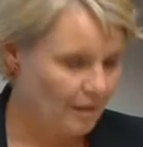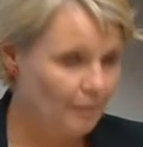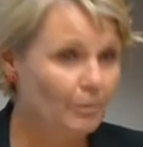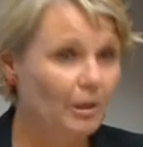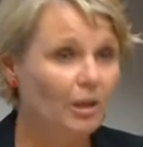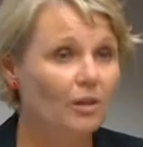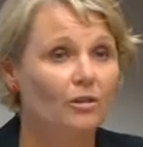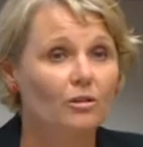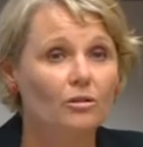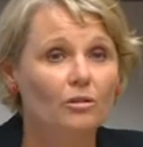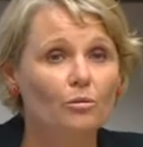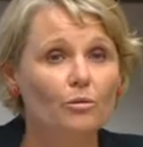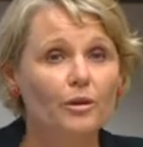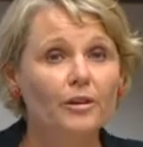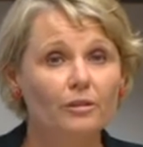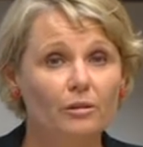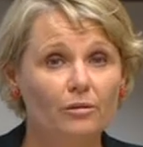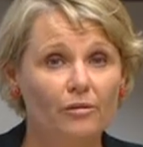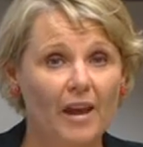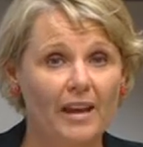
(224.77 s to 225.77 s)
because the
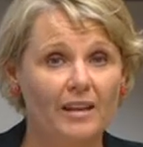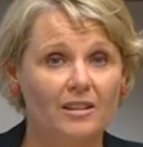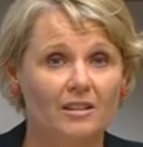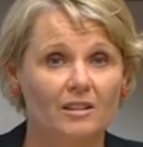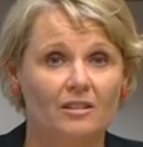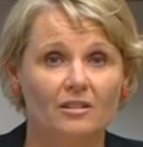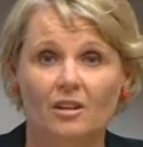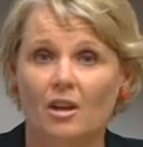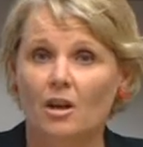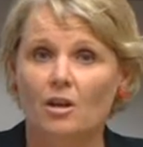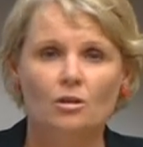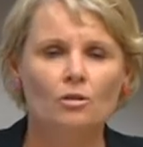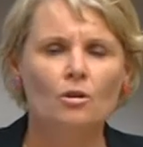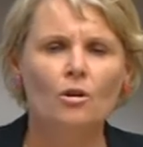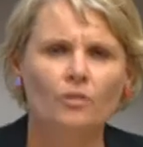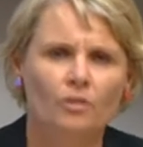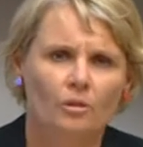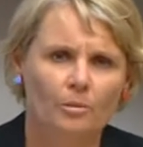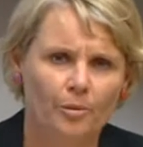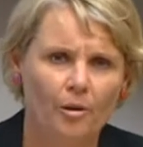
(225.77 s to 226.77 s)
risk factors,
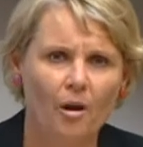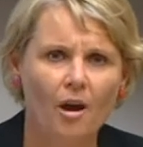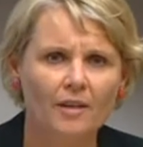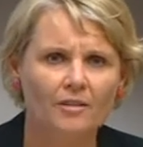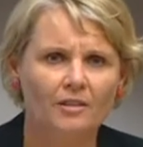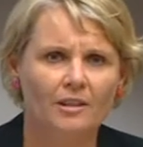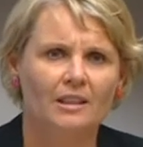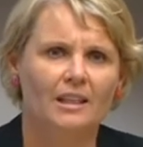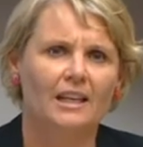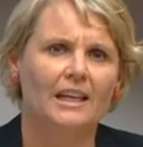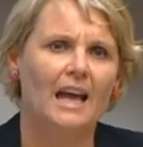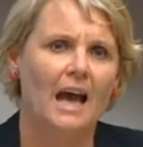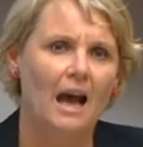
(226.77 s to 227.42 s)
not surprisingly,